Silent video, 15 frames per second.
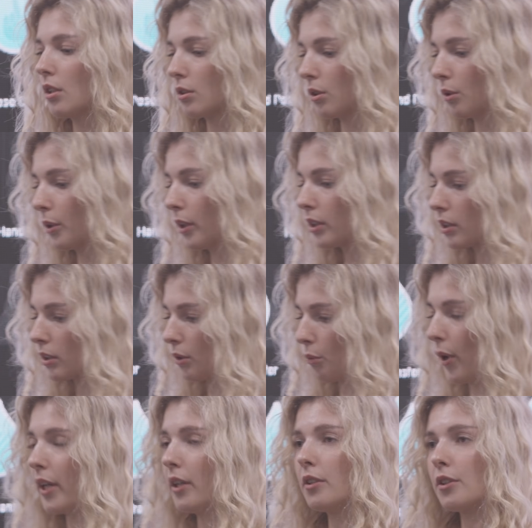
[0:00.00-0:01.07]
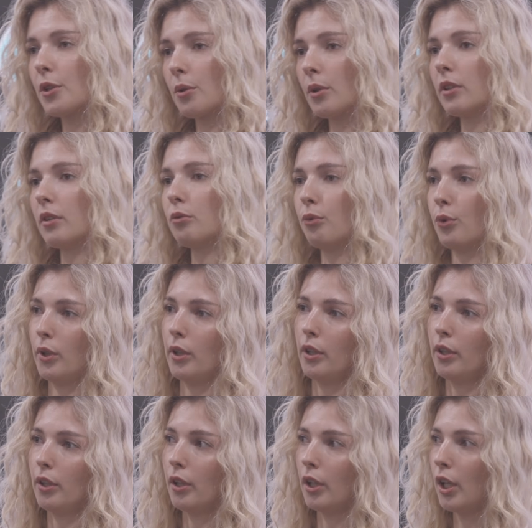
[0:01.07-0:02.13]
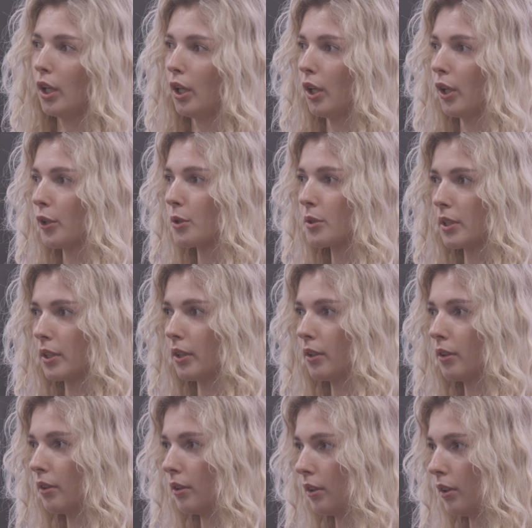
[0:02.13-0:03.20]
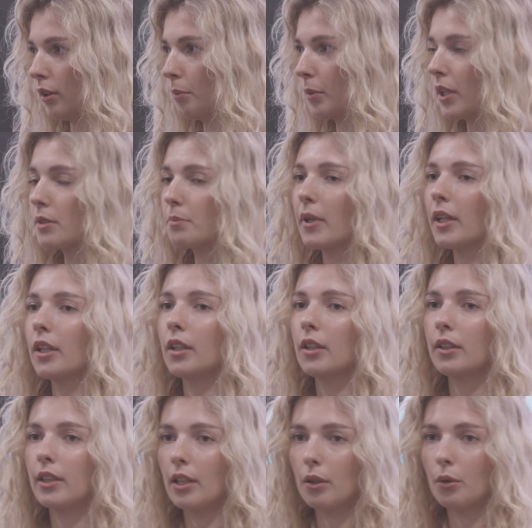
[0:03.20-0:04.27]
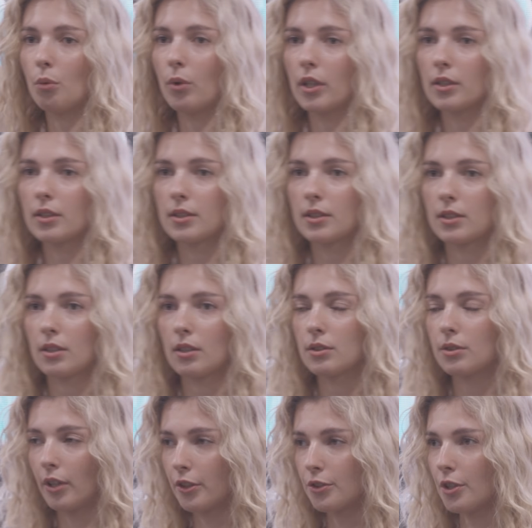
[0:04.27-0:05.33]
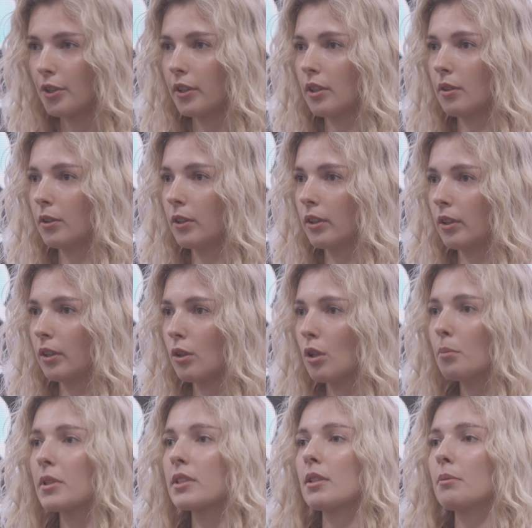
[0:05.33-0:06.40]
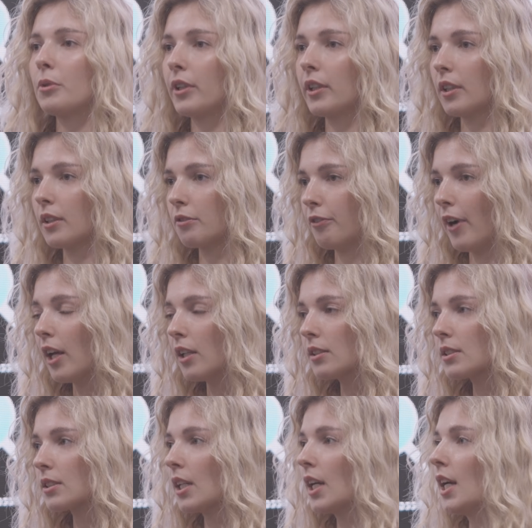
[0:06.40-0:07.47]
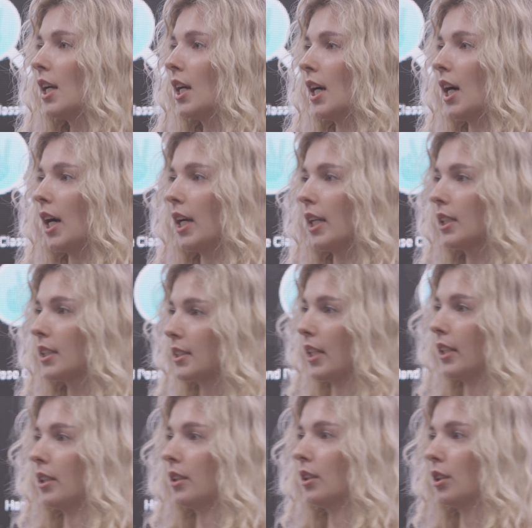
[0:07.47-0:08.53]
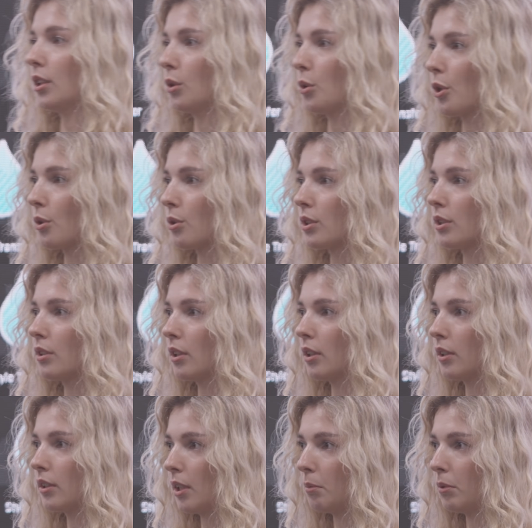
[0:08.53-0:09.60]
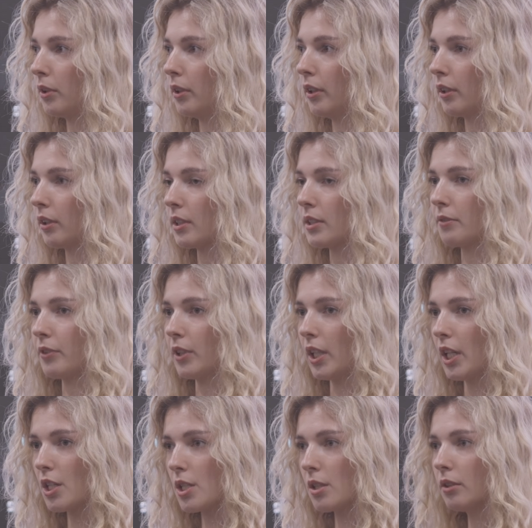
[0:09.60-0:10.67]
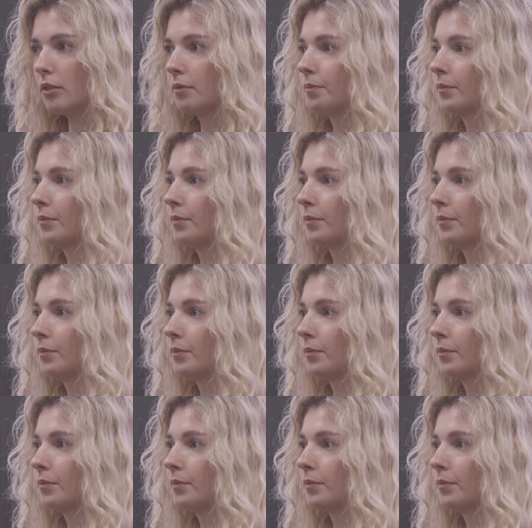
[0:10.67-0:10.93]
So it is quite intuitive for using it. Because my data was structured in comma-separated files, I decided to use the tabular classification.